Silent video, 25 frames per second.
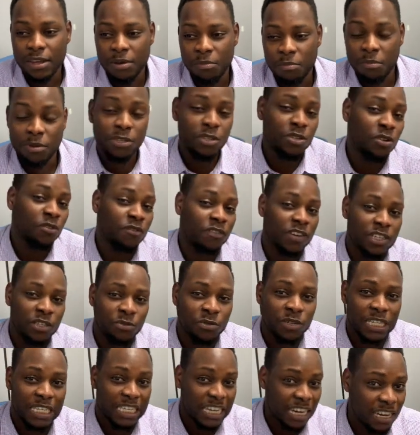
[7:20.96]
most of us,
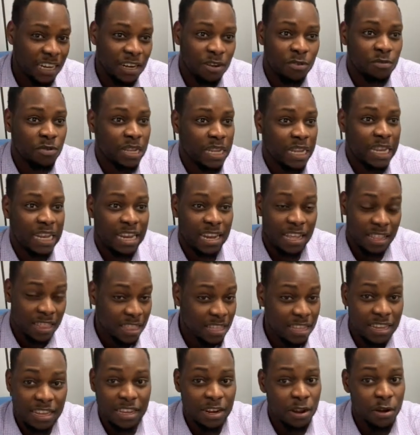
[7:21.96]
we started with
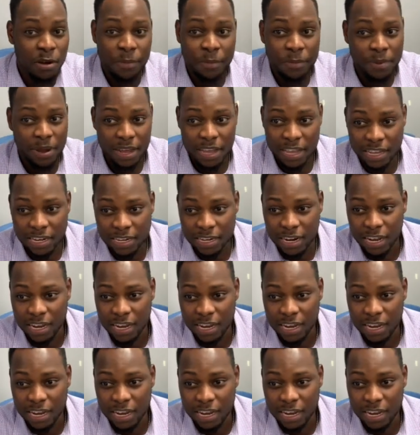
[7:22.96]
nothing in our mind,